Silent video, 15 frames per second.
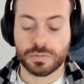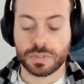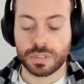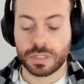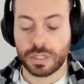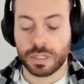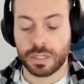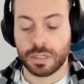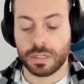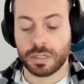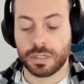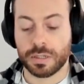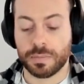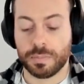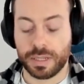owned
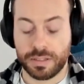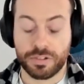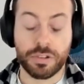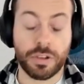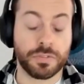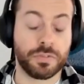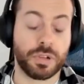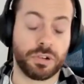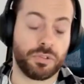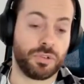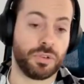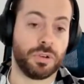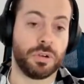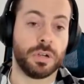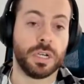by the
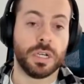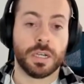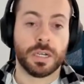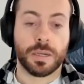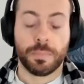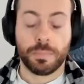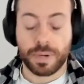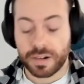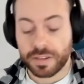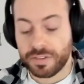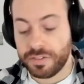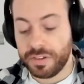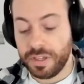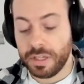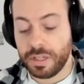software. So
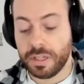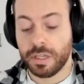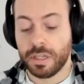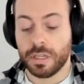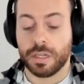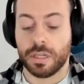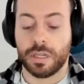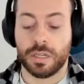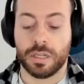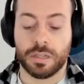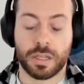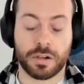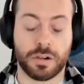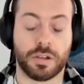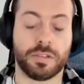parsing,
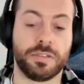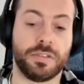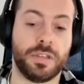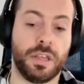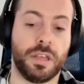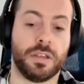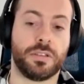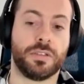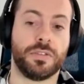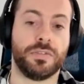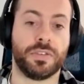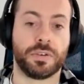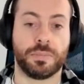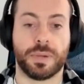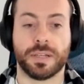
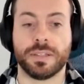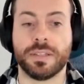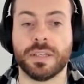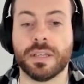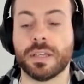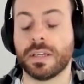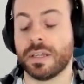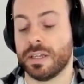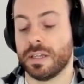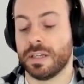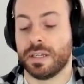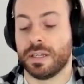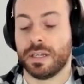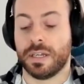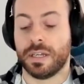diagnostics,
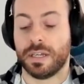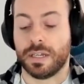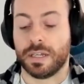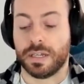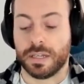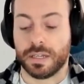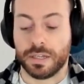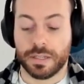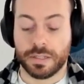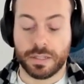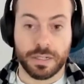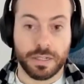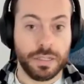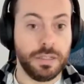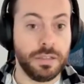formatting,
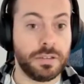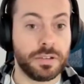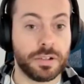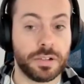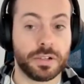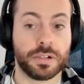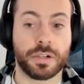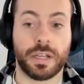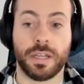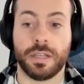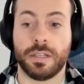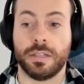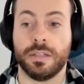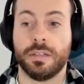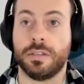the
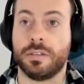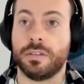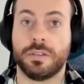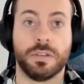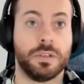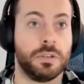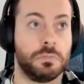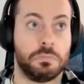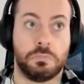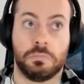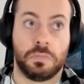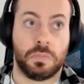linter, and